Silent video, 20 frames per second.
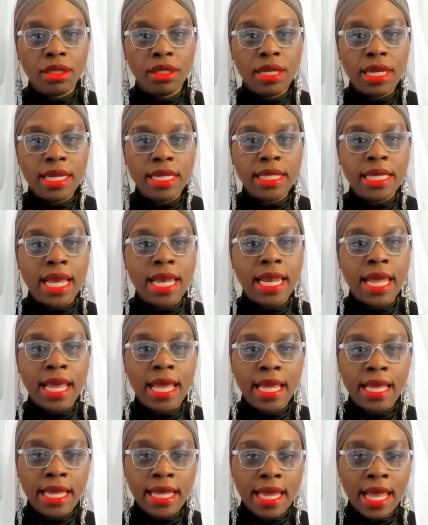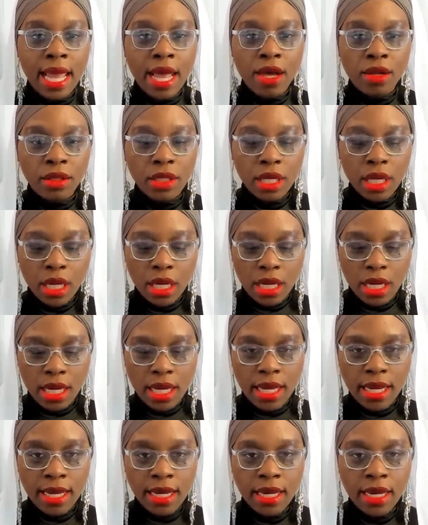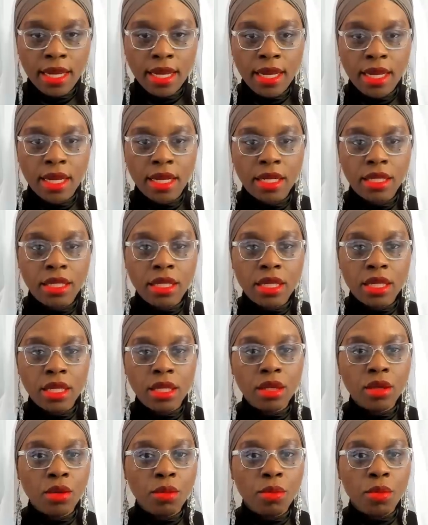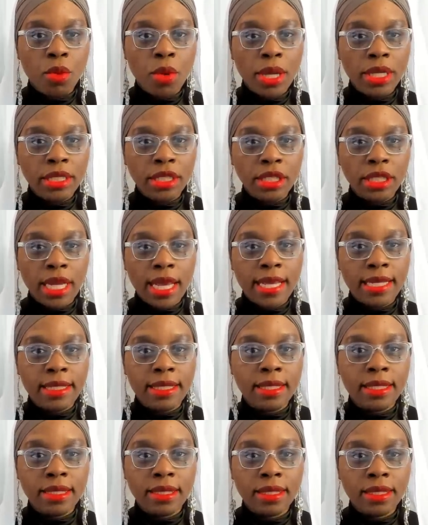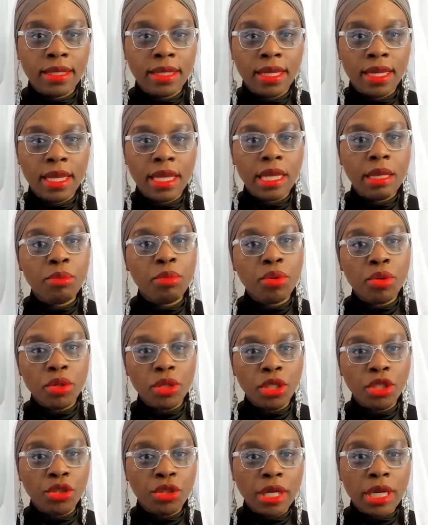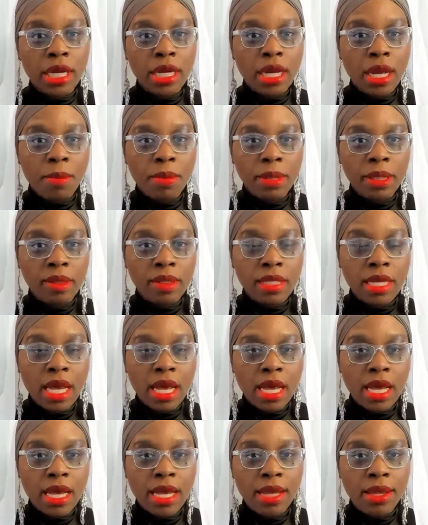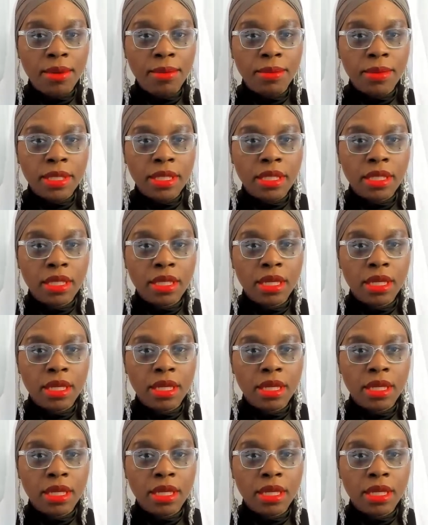They said that he held the gun to the little boy's chest, pulled the trigger a couple of times,